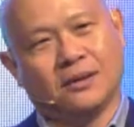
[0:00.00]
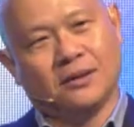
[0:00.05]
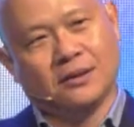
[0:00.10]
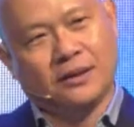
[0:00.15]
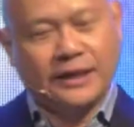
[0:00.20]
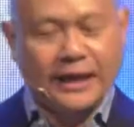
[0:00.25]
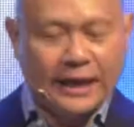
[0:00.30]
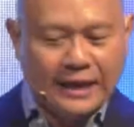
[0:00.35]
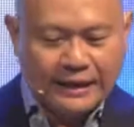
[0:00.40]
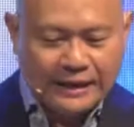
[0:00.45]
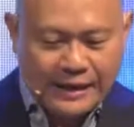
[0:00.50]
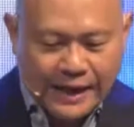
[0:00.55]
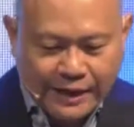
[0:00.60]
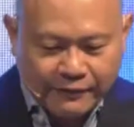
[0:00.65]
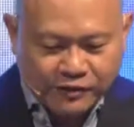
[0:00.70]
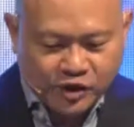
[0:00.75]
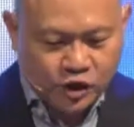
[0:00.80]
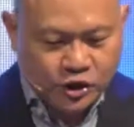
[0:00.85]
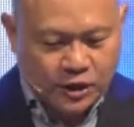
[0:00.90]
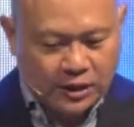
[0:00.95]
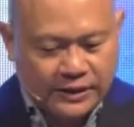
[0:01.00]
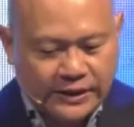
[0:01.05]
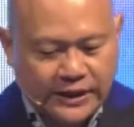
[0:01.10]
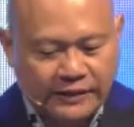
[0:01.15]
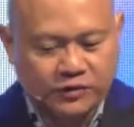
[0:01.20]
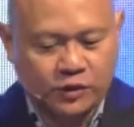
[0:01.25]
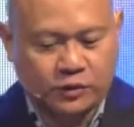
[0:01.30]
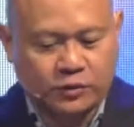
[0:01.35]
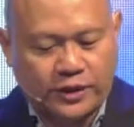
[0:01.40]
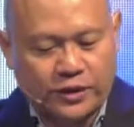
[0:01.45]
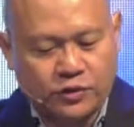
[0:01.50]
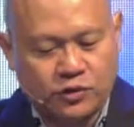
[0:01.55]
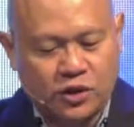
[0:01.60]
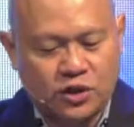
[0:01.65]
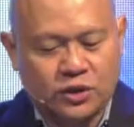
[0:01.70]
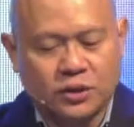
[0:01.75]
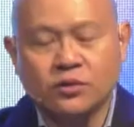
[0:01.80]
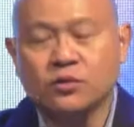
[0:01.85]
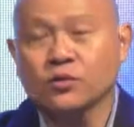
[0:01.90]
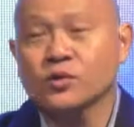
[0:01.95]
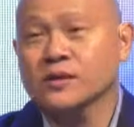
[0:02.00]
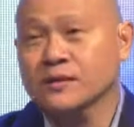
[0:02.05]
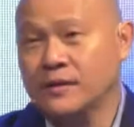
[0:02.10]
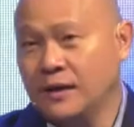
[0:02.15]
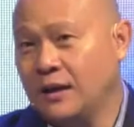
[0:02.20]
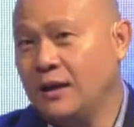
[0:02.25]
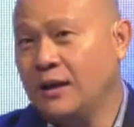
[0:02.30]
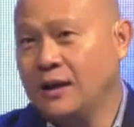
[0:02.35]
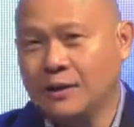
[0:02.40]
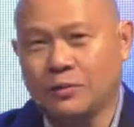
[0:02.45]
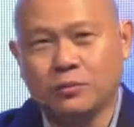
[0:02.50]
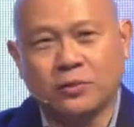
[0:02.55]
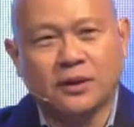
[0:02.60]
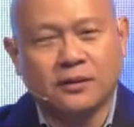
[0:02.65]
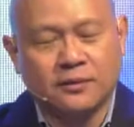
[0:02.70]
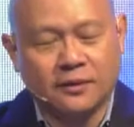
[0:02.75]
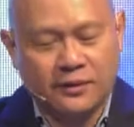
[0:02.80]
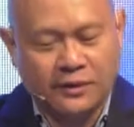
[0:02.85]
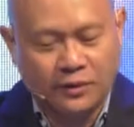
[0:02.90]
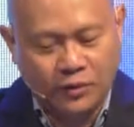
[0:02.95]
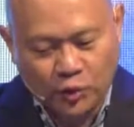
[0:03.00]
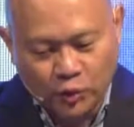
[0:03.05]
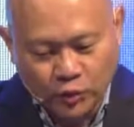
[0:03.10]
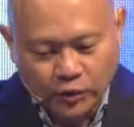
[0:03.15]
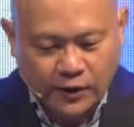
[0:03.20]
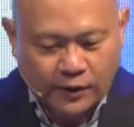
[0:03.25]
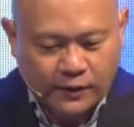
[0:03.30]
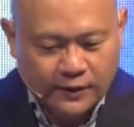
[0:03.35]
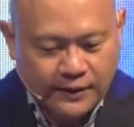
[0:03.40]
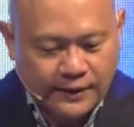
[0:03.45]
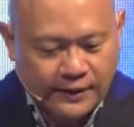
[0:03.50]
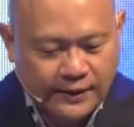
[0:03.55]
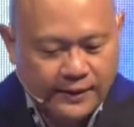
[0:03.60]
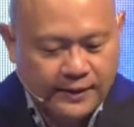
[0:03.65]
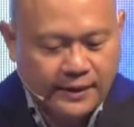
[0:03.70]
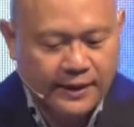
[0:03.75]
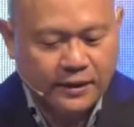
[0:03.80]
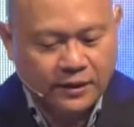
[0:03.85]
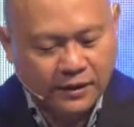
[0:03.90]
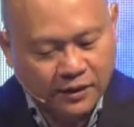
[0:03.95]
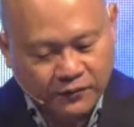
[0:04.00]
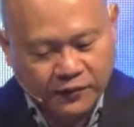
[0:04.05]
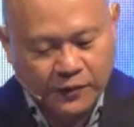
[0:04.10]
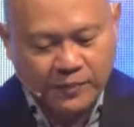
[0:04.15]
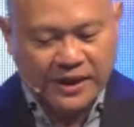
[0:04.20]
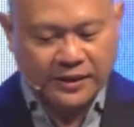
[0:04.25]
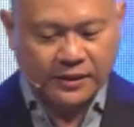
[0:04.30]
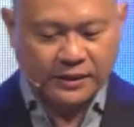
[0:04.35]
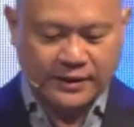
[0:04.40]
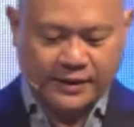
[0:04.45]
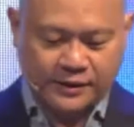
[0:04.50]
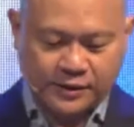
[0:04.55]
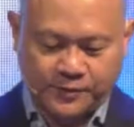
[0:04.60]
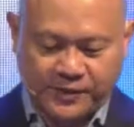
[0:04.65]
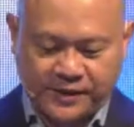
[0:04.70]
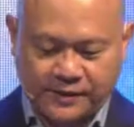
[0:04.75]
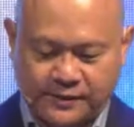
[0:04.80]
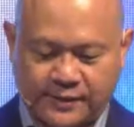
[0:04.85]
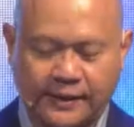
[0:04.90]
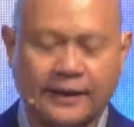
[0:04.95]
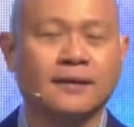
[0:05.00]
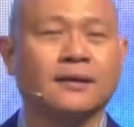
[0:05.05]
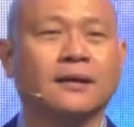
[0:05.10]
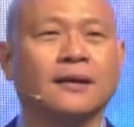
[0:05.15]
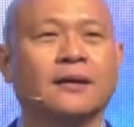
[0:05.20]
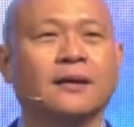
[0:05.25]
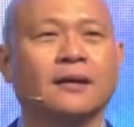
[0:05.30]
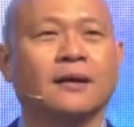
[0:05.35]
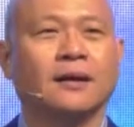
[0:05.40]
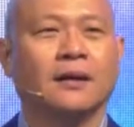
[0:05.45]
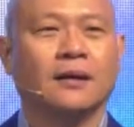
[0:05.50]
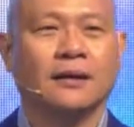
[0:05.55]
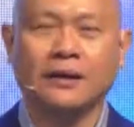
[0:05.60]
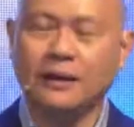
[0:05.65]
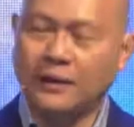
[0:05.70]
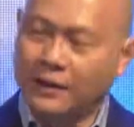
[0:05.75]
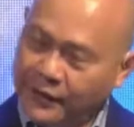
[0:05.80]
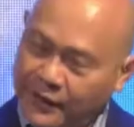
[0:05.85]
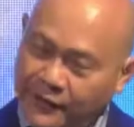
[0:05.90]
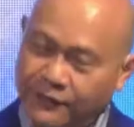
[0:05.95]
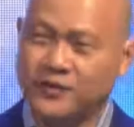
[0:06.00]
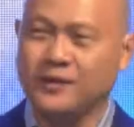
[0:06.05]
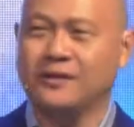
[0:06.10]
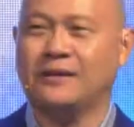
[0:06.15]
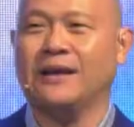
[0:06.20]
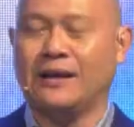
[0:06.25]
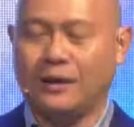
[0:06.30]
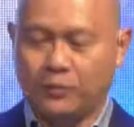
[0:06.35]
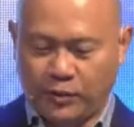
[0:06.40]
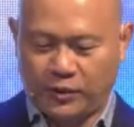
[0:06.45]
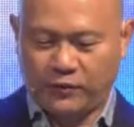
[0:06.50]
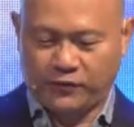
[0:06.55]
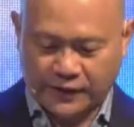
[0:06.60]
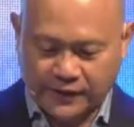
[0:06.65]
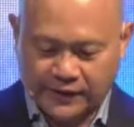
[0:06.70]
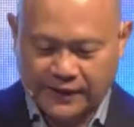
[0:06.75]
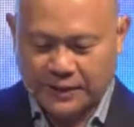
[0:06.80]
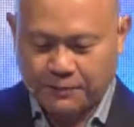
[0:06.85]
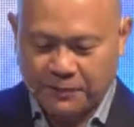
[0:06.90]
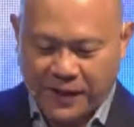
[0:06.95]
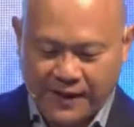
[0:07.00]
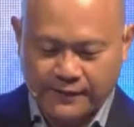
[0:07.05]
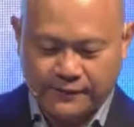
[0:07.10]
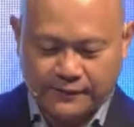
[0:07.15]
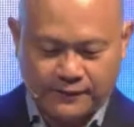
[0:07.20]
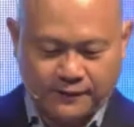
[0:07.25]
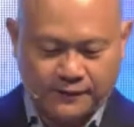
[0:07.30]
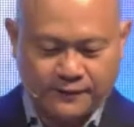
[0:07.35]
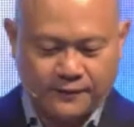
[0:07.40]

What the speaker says: He had left shortly after graduation to stay and work in New York, and I heard from other classmates that he lived there with a gay partner.